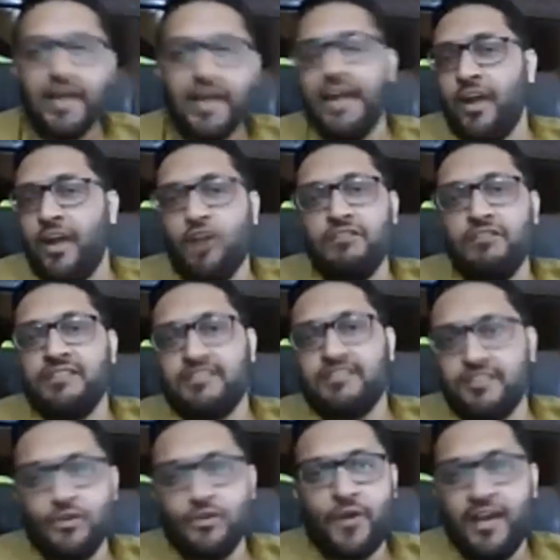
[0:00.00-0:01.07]
I always,
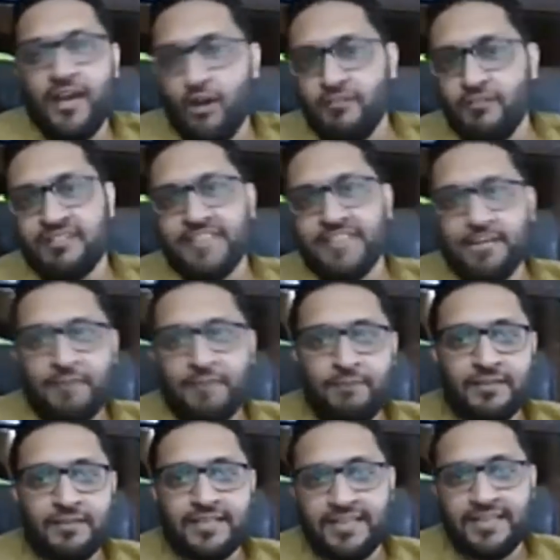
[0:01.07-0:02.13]
you know, I always tell
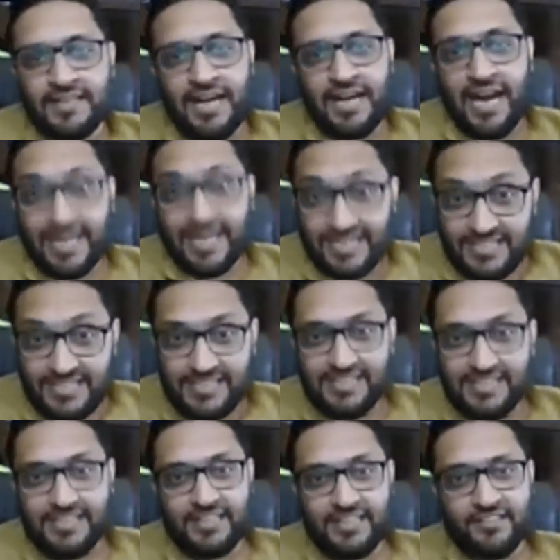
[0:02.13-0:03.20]
people that
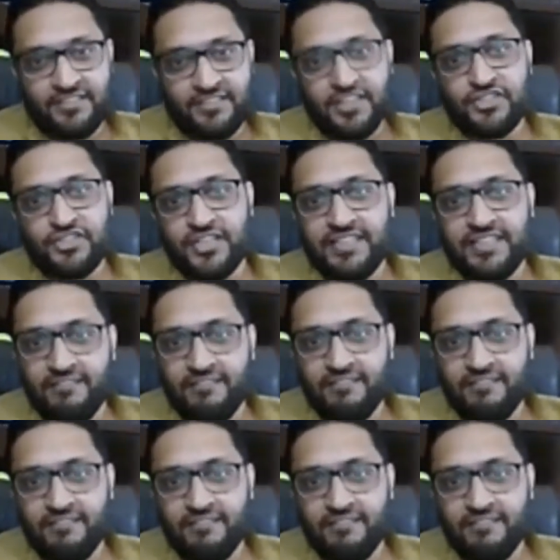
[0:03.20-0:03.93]
R&D, research and